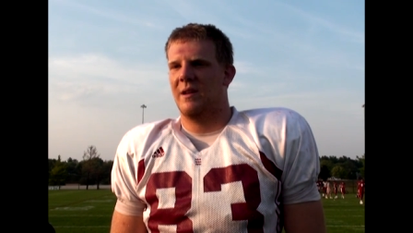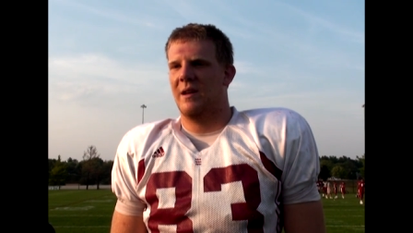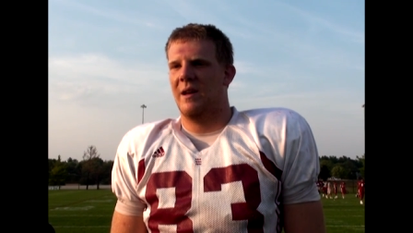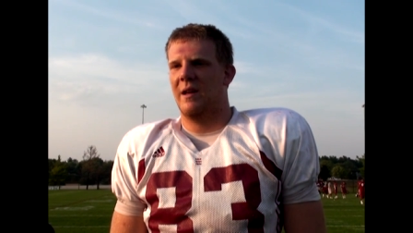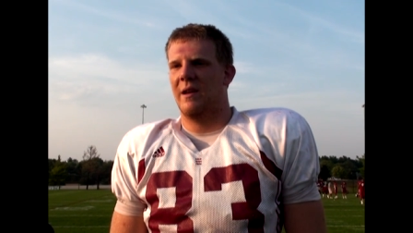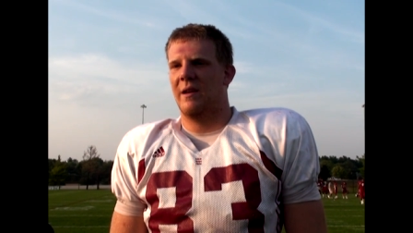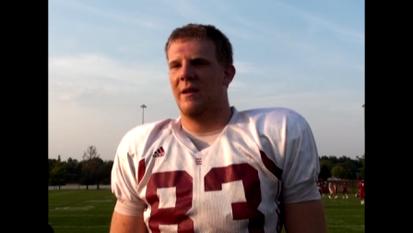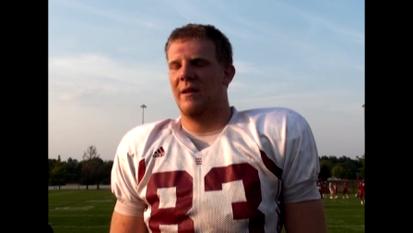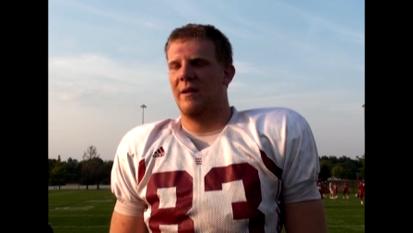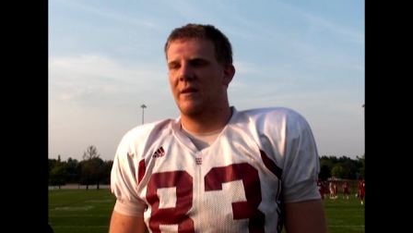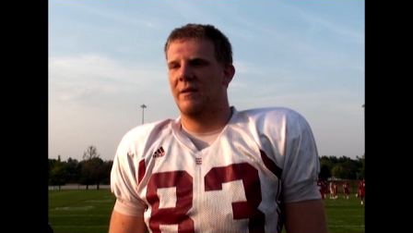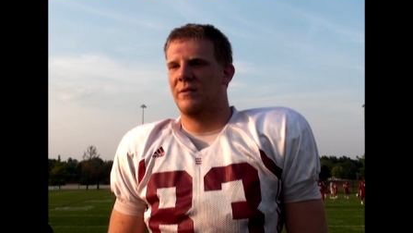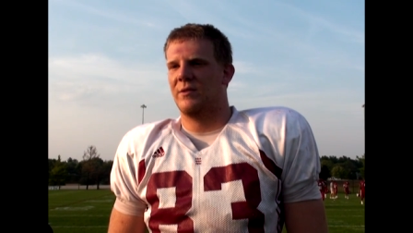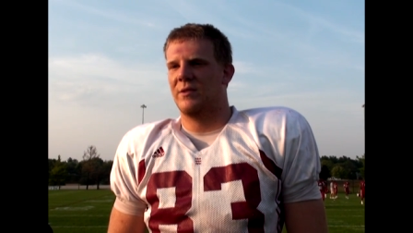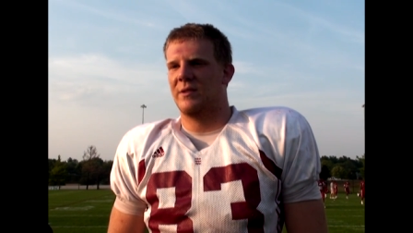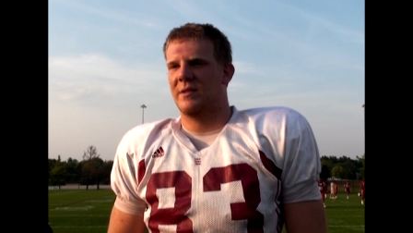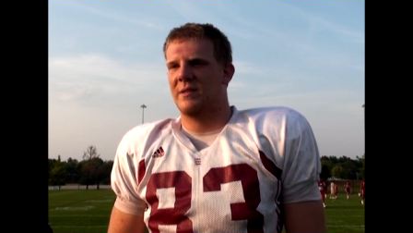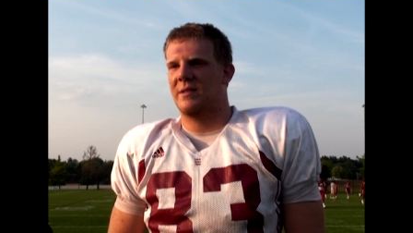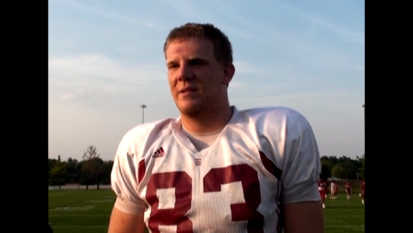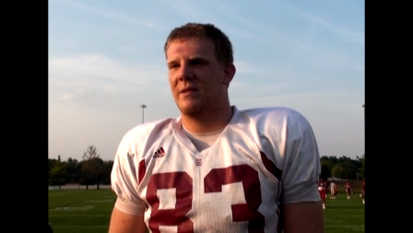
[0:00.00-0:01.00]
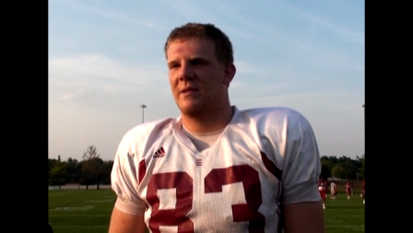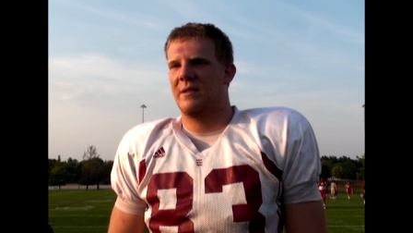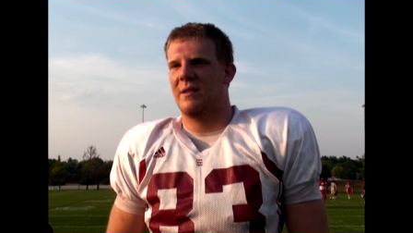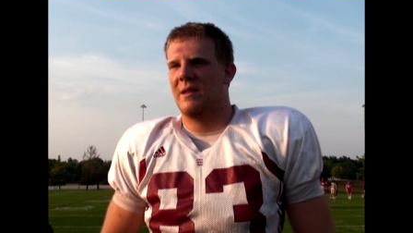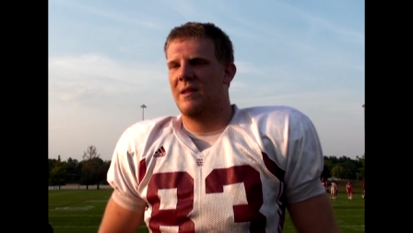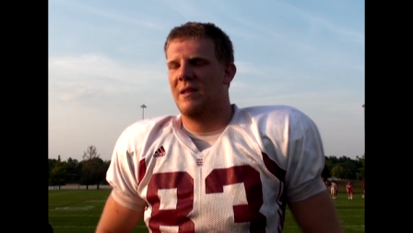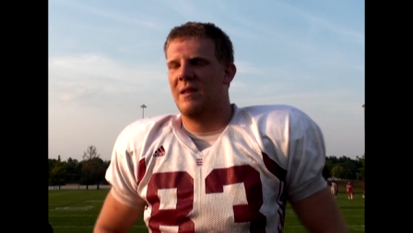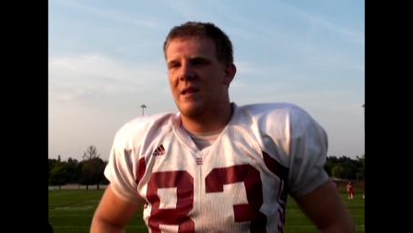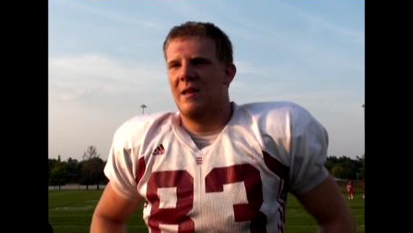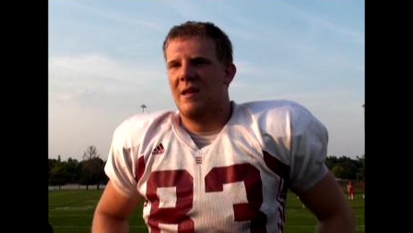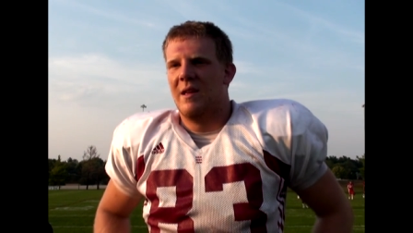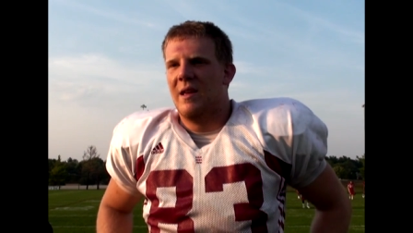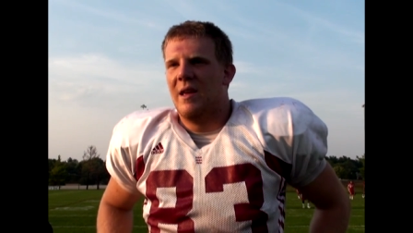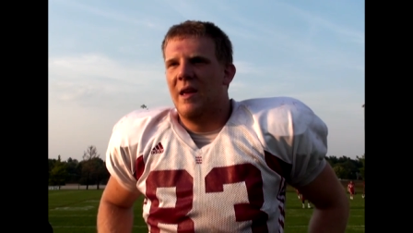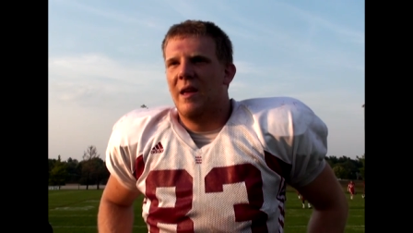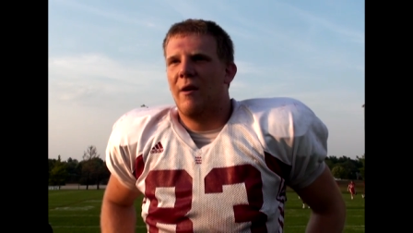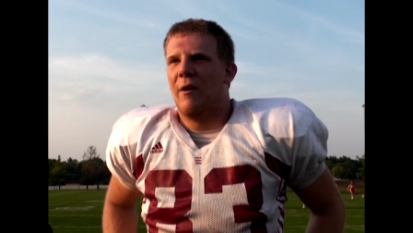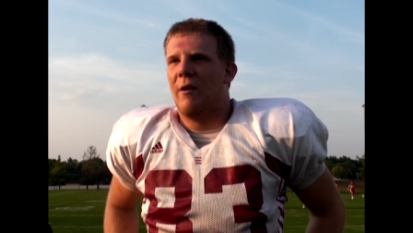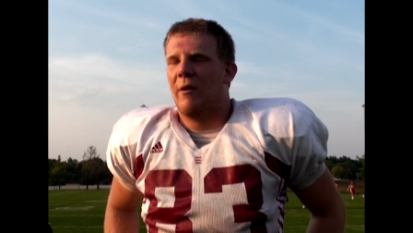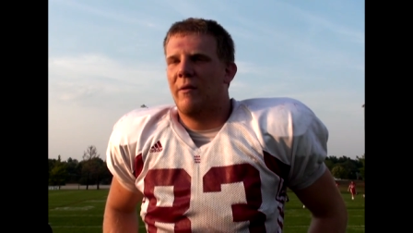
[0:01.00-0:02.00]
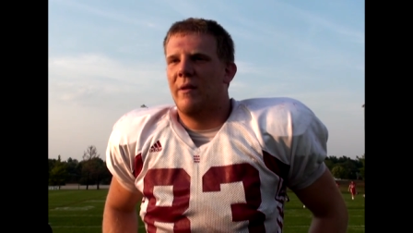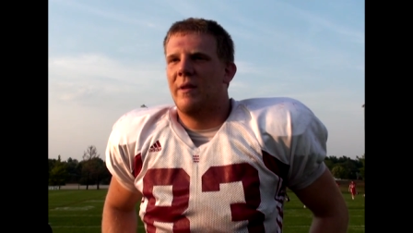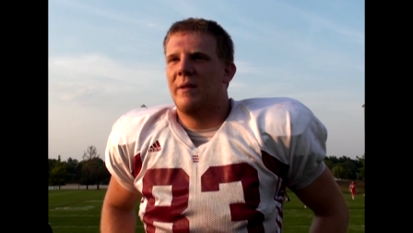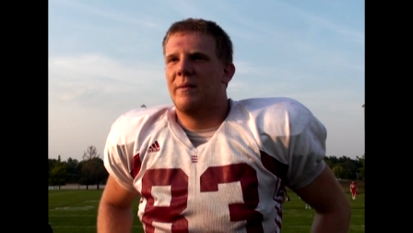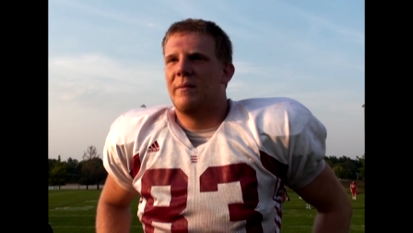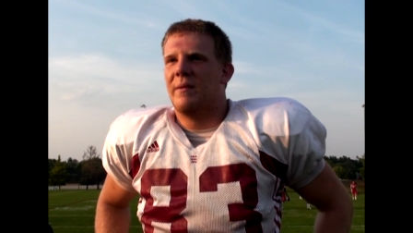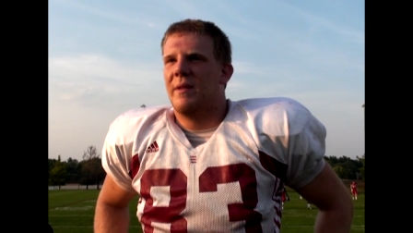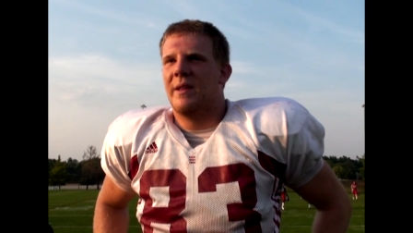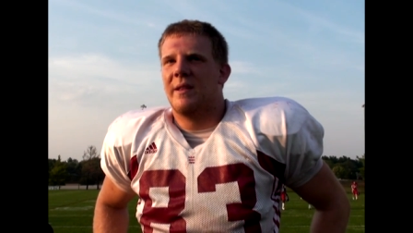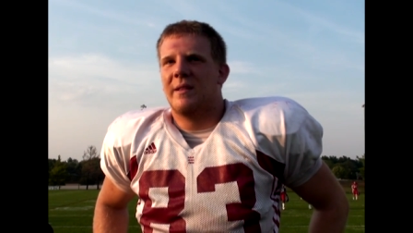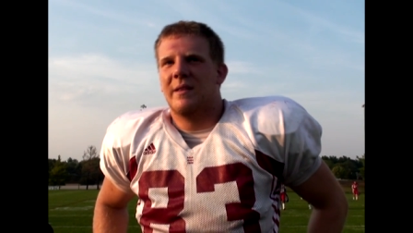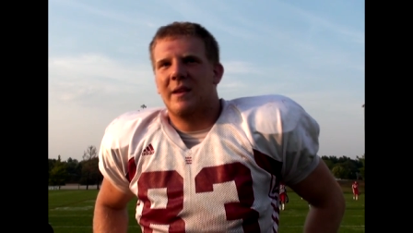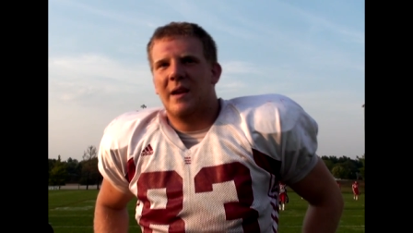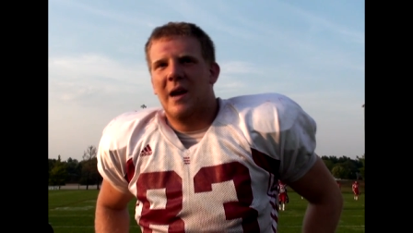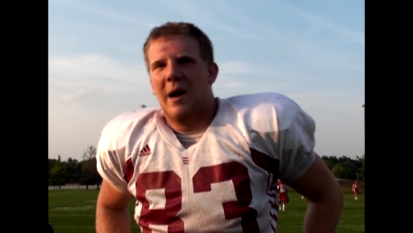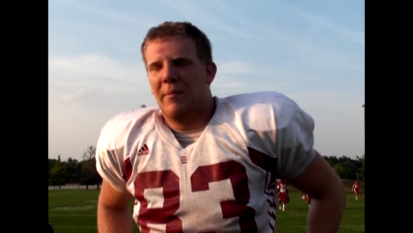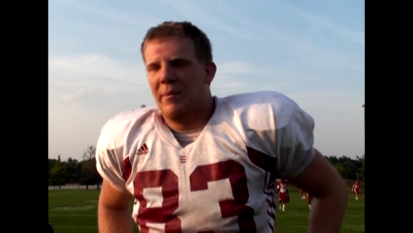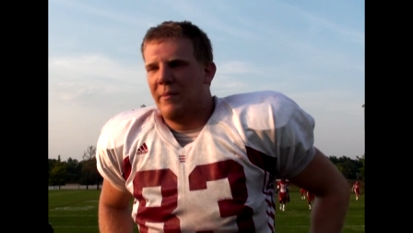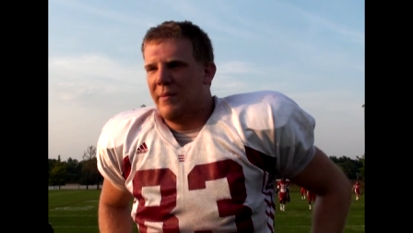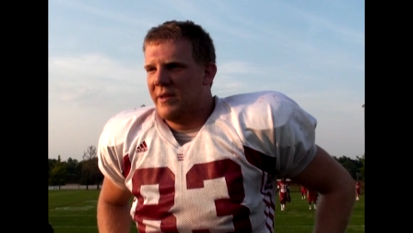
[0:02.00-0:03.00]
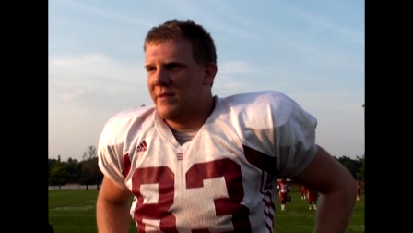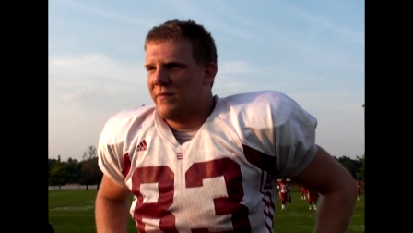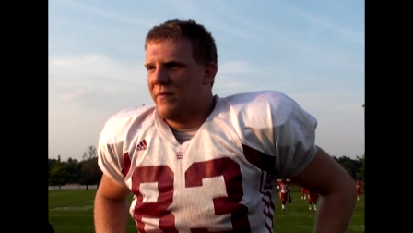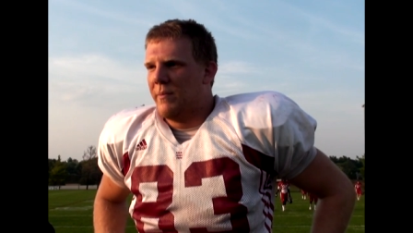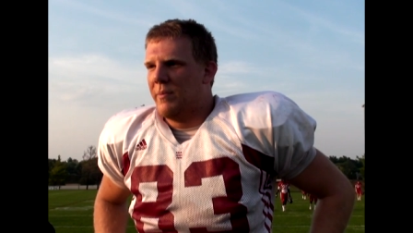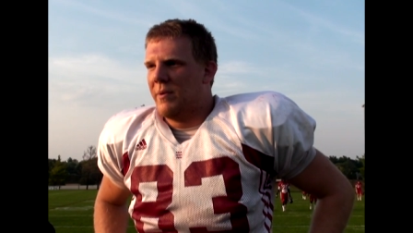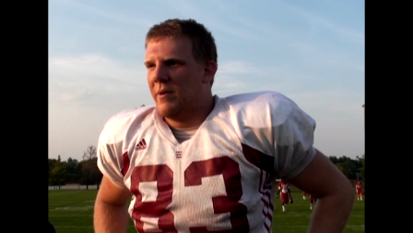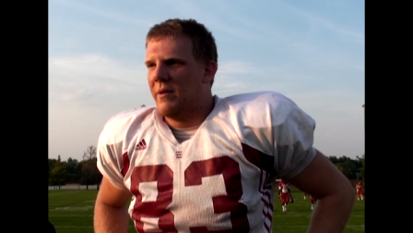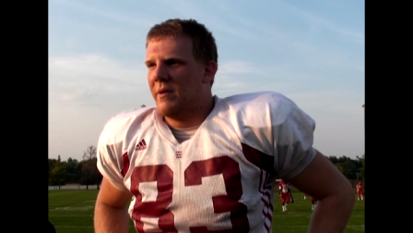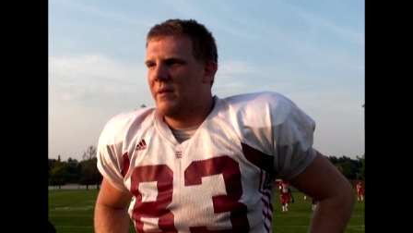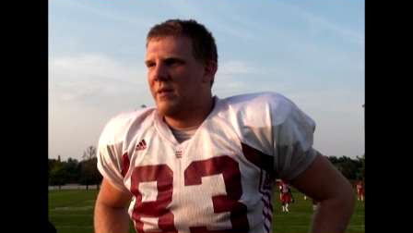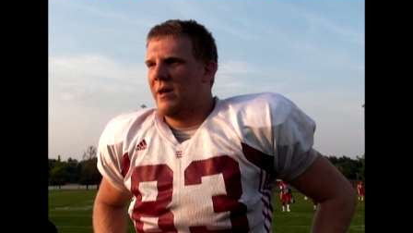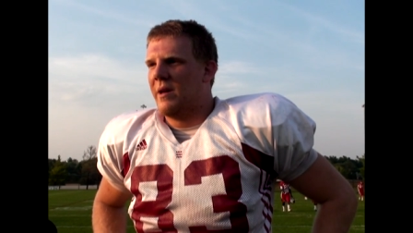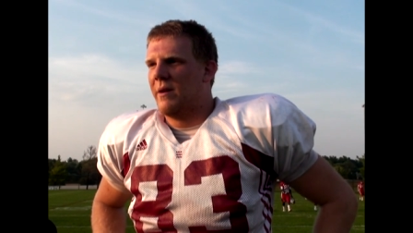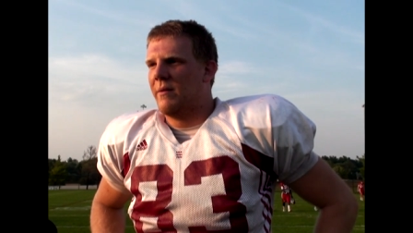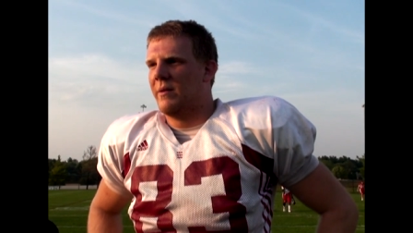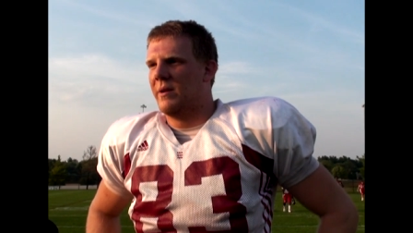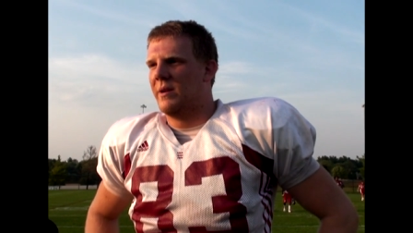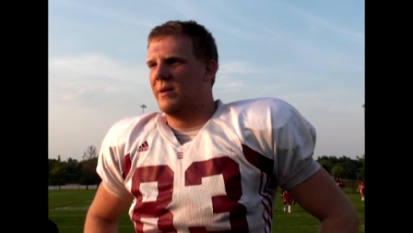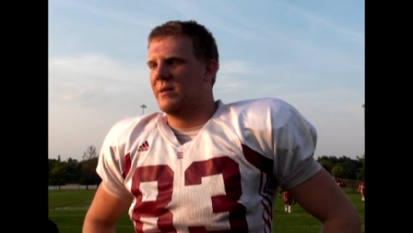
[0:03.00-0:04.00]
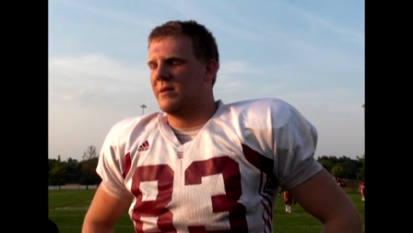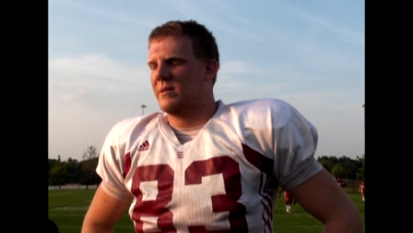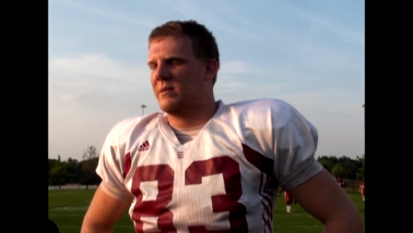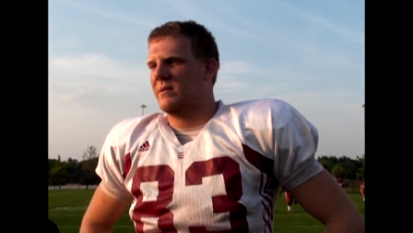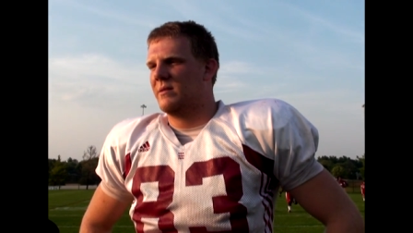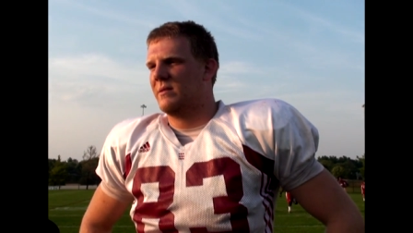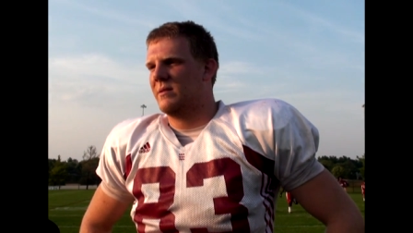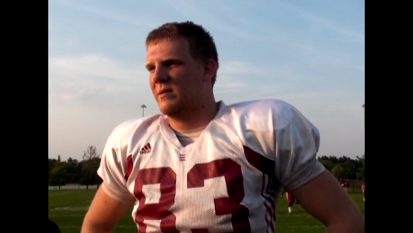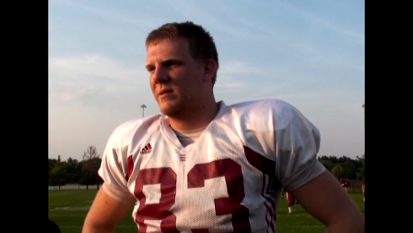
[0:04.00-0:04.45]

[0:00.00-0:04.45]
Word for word: I don't know, just it all it, it complements football in a lot of ways,